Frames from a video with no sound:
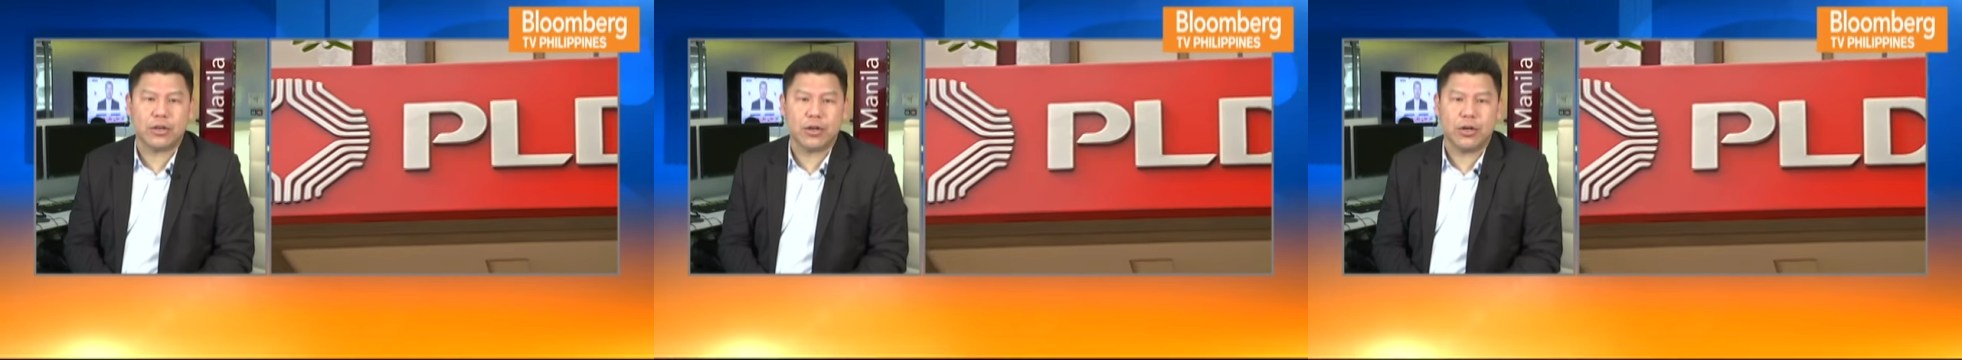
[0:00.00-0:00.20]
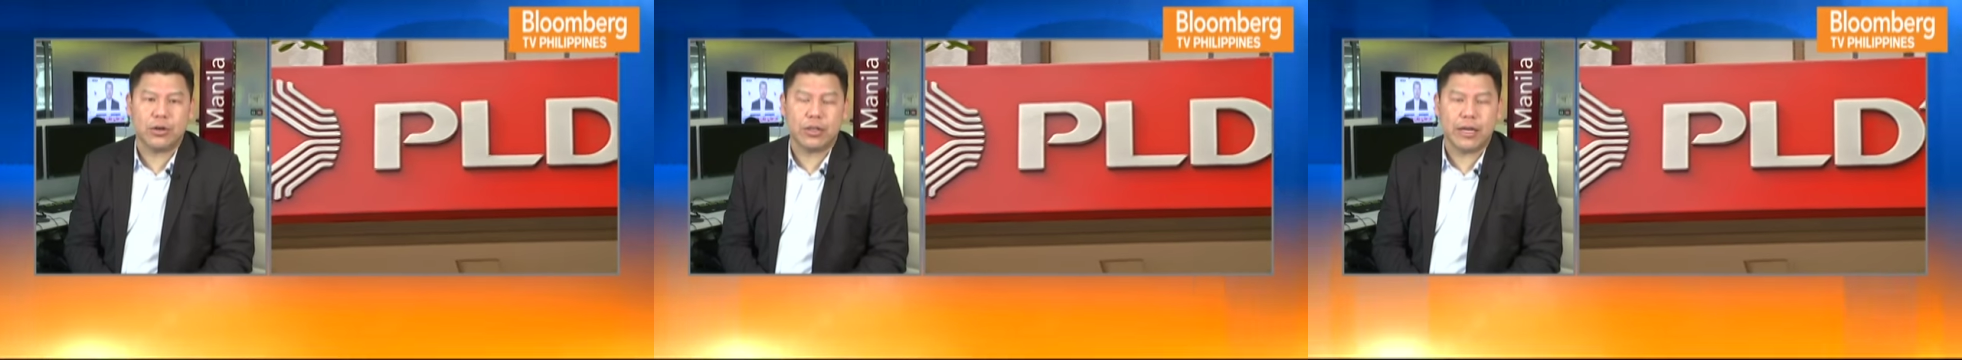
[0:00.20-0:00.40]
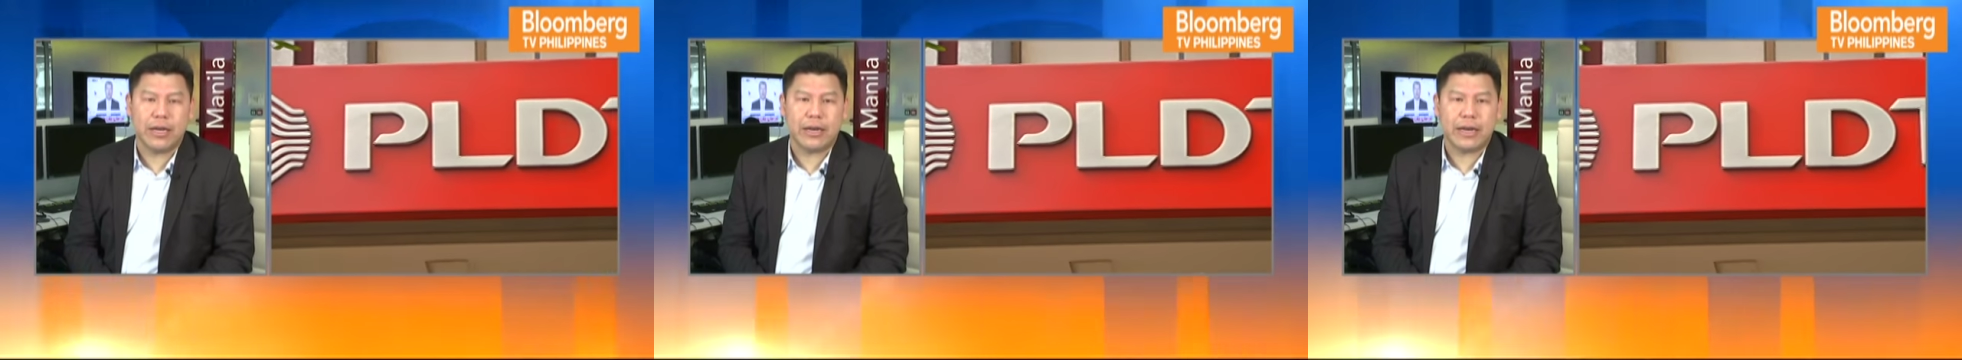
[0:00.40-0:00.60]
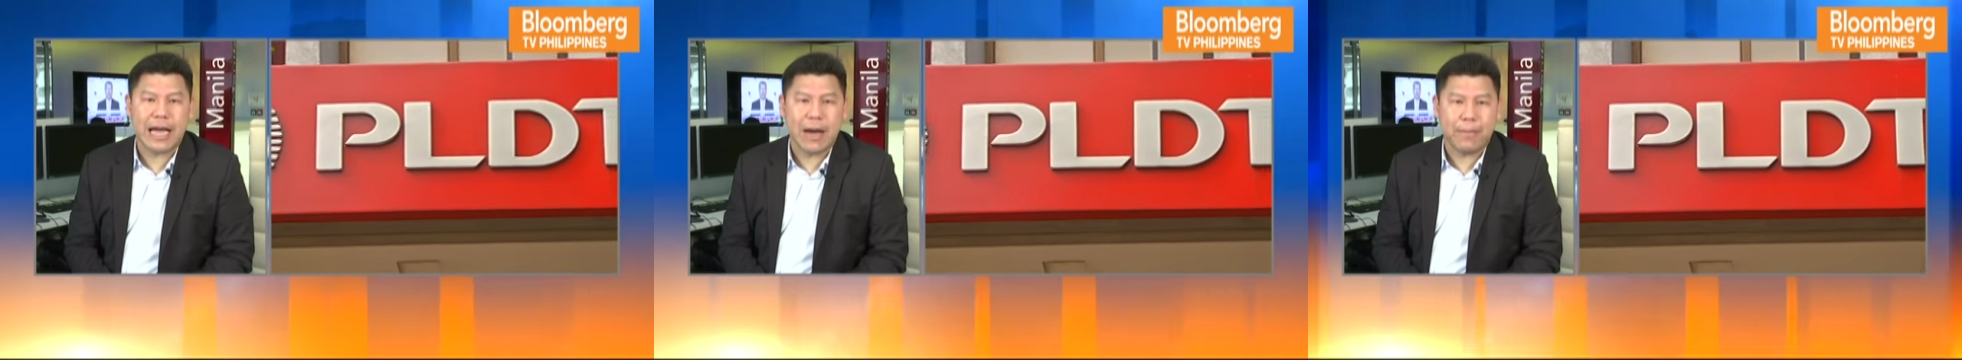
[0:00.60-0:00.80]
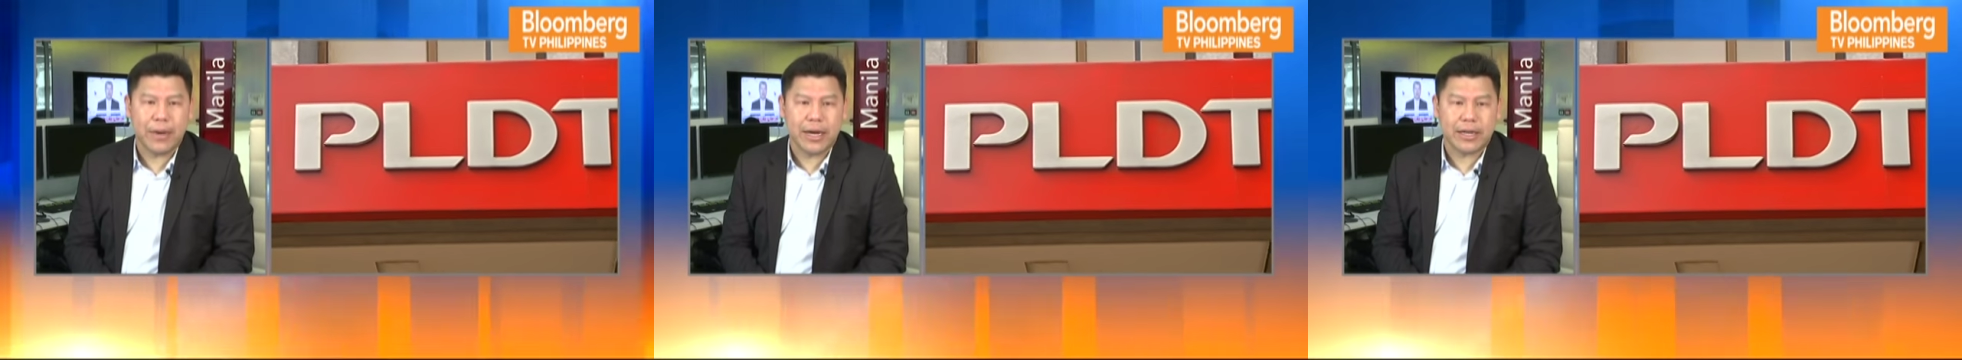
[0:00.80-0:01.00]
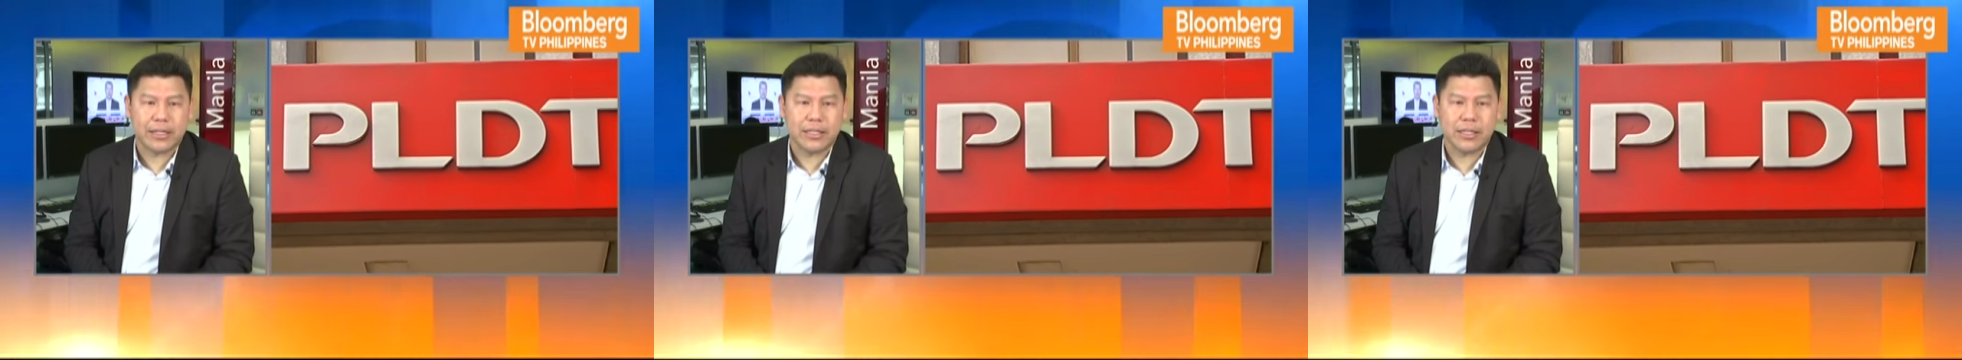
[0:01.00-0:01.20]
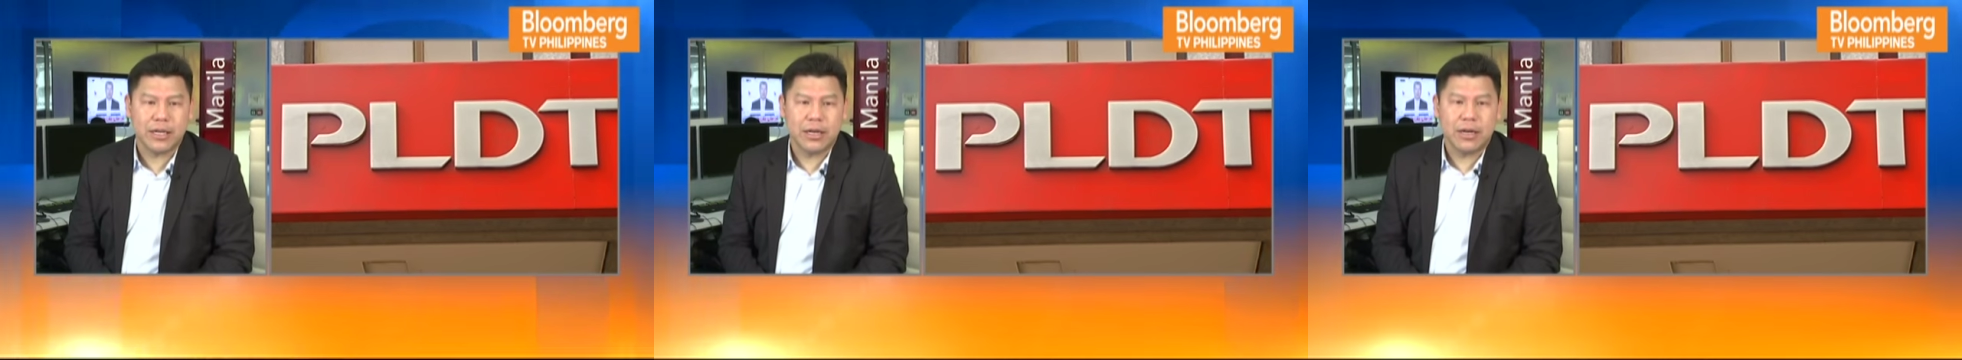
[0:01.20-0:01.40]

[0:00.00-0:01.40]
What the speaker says: growth in CapEx